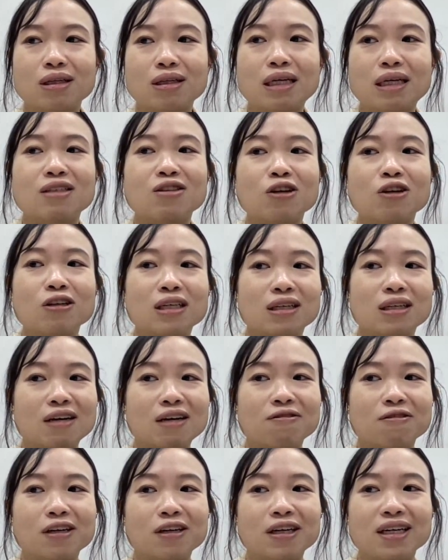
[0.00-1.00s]
That's not
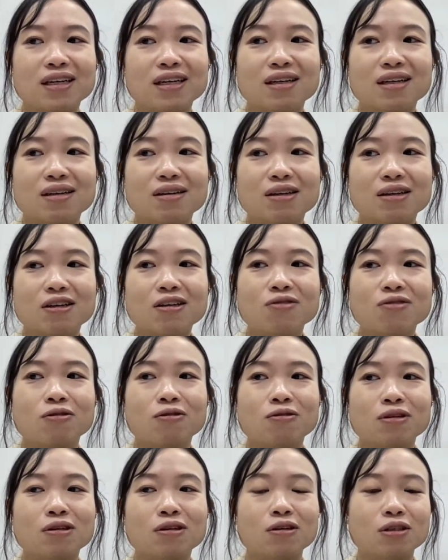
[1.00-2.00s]
enough, right? Because we
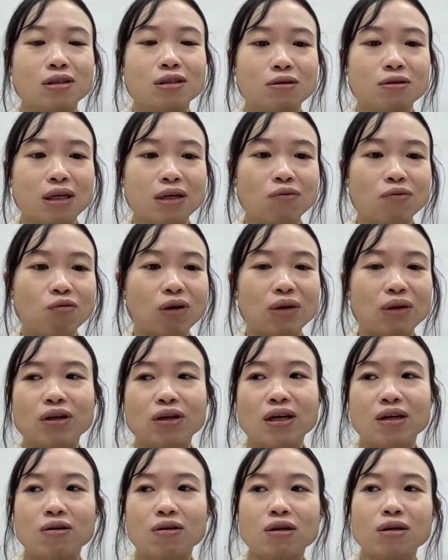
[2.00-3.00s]
only got 0 and 1.
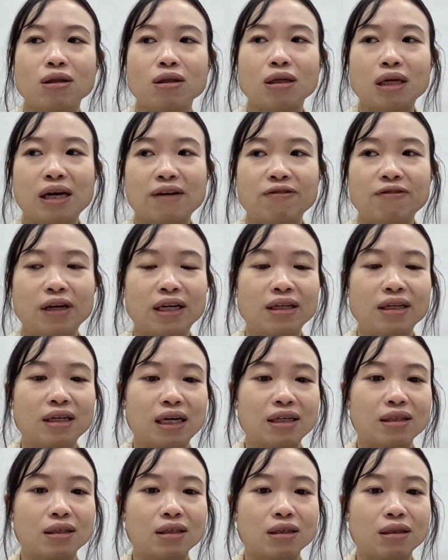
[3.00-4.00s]
We cannot have any
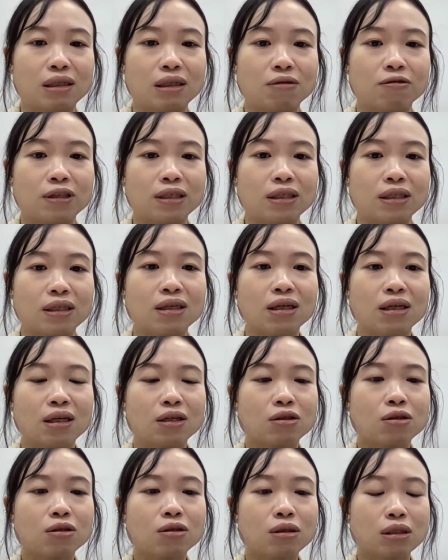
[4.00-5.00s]
other thing already.
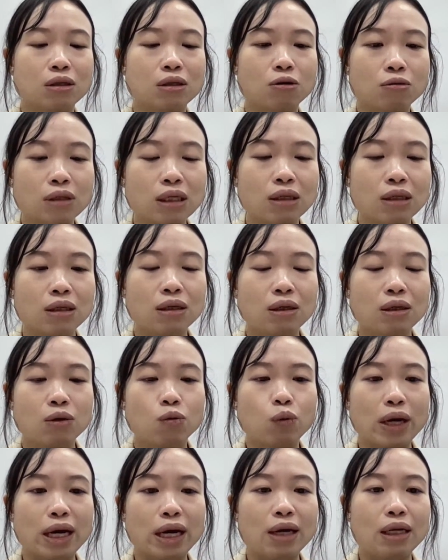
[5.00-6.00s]
So the only
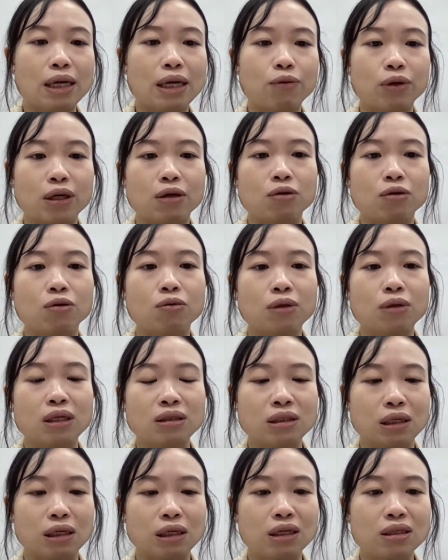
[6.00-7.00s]
way that we can do
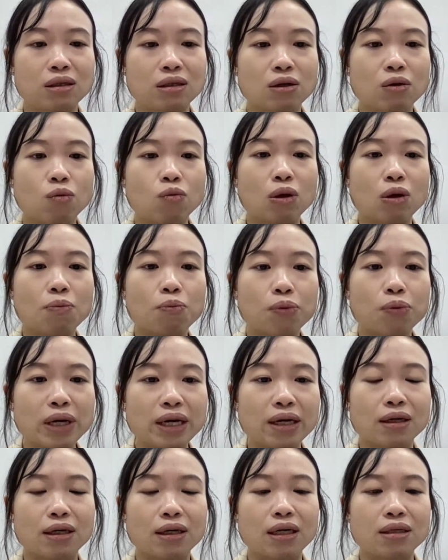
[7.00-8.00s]
this is we
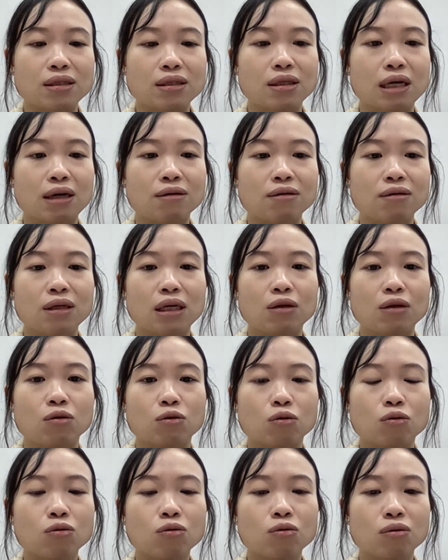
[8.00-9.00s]
break this down
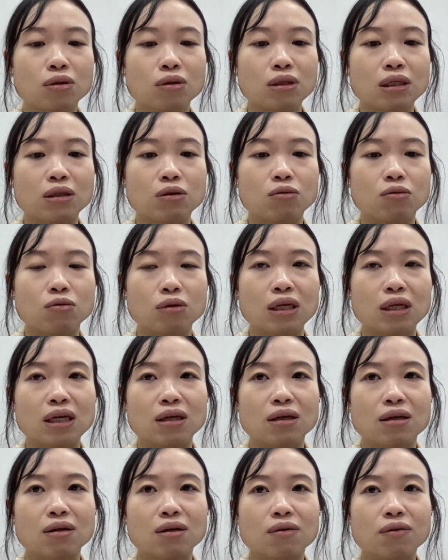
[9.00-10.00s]
into the
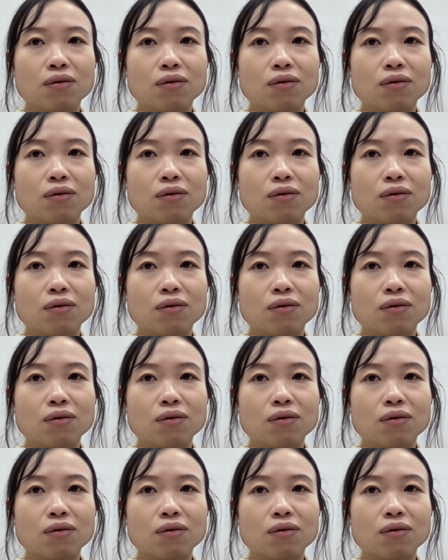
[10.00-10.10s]
unique,